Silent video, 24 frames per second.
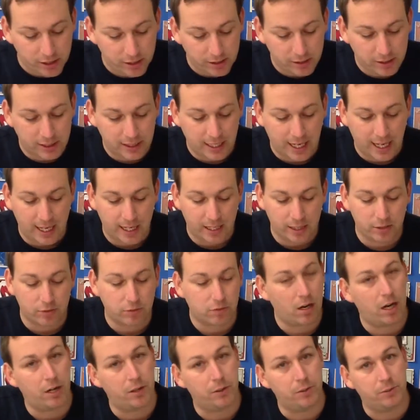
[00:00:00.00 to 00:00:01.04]
used tattered
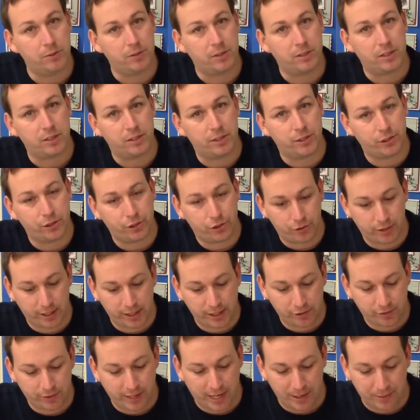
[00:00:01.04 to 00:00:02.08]
rose to
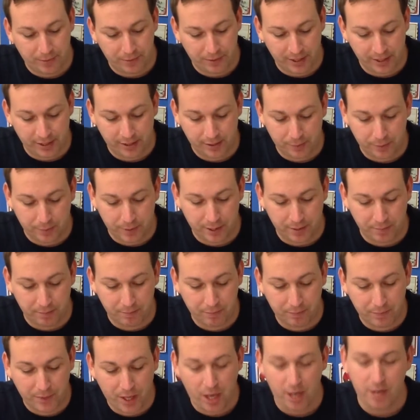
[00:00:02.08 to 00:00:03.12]
distress around this one.
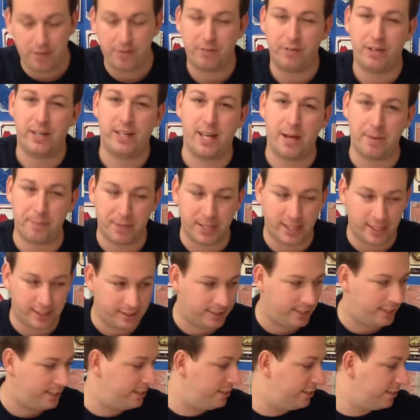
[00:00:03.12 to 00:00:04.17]
Hopefully that makes
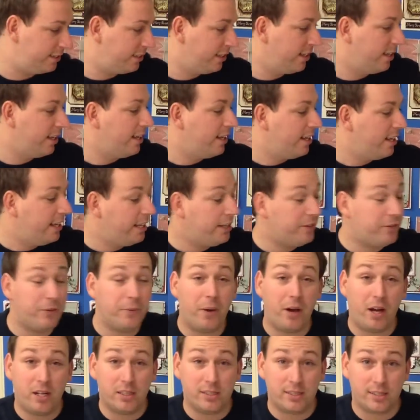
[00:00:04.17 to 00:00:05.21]
sense. If you
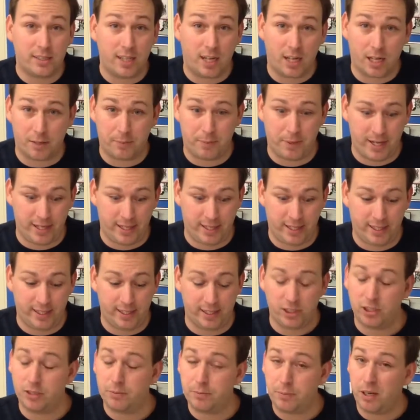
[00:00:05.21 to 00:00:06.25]
are stuck by any of
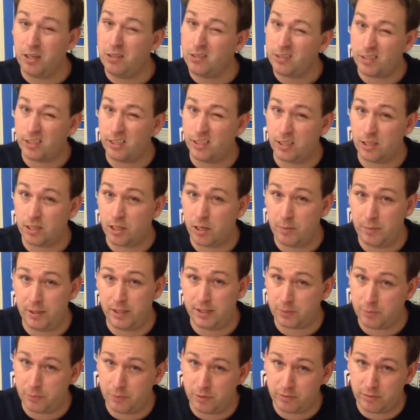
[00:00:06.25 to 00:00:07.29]
this, just post in the
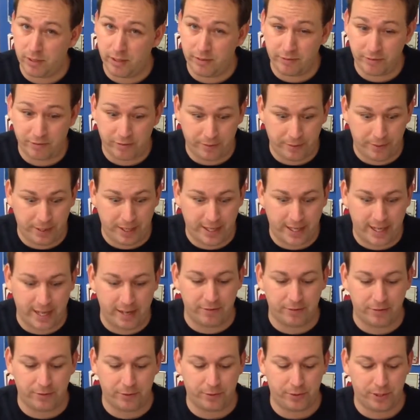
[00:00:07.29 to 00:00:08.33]
comments and we'll run through it
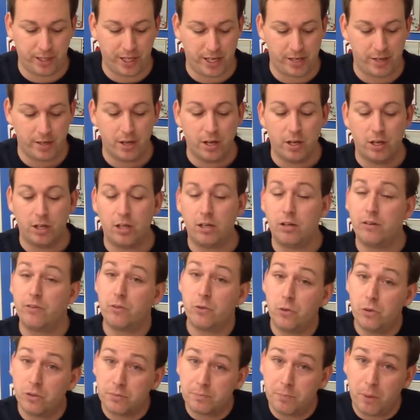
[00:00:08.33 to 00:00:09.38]
again for you. Or of
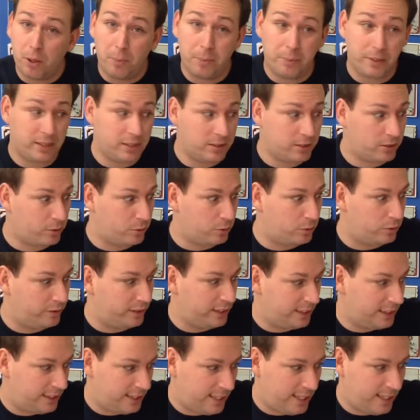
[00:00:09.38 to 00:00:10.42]
course pop in store
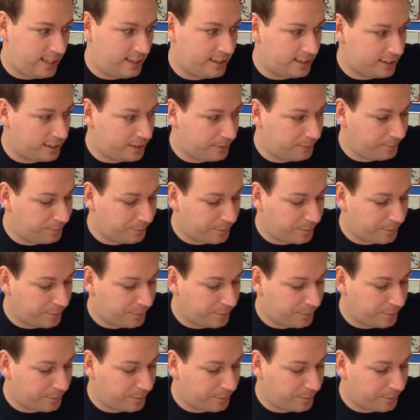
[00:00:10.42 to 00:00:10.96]
and see us.